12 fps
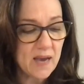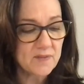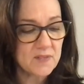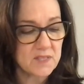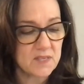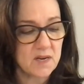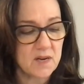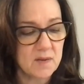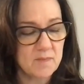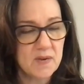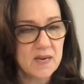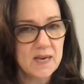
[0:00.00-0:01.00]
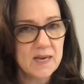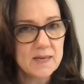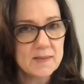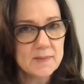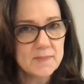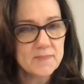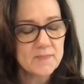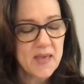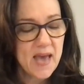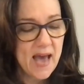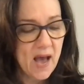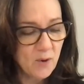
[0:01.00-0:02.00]
at this time,
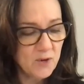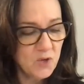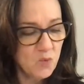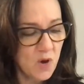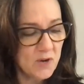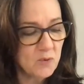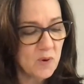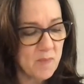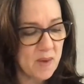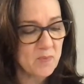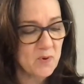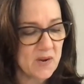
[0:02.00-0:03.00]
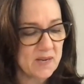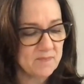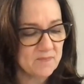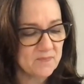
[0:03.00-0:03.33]
how do you want to remember it?